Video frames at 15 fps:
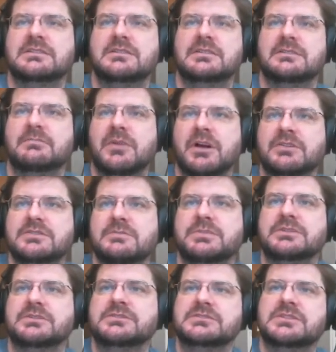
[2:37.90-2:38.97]

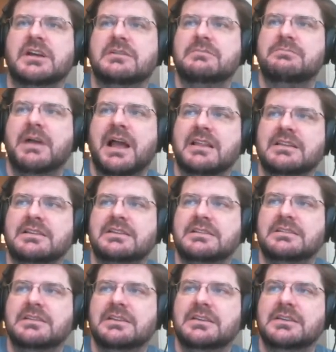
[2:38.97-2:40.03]
multiples on
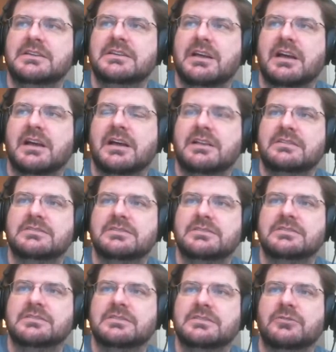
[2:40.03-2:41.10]
Paladin,
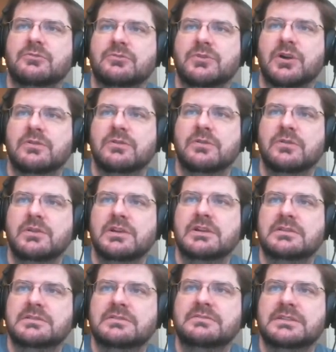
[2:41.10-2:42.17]
Hunter, Rogue
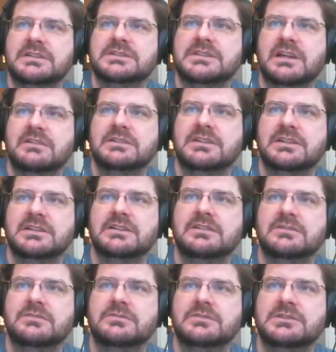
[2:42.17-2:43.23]
to finish out getting
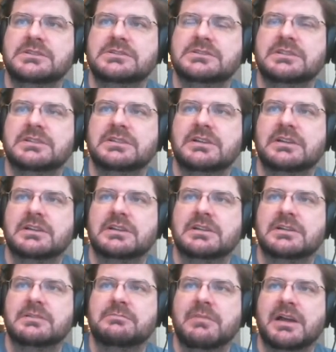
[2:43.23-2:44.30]
toys,
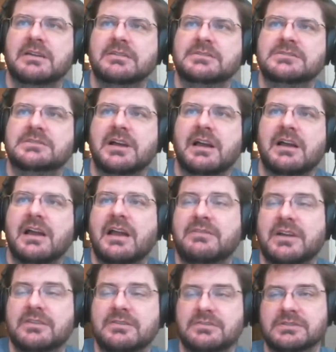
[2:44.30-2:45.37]
mounts. I have
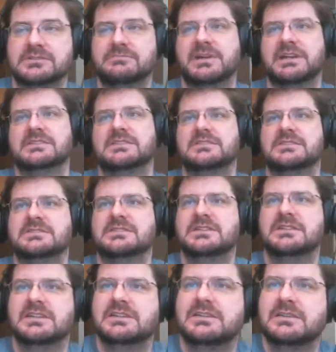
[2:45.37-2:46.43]
all the toys and pets, I just
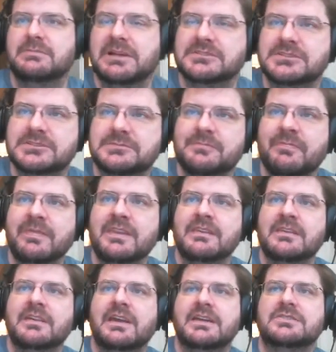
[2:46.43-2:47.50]
need to get the mounts.
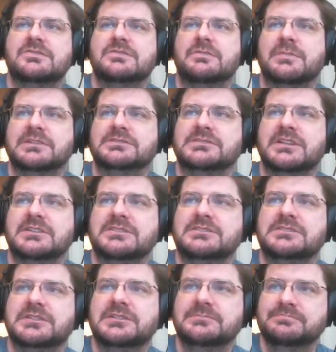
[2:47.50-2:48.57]
Extra mounts, I should say.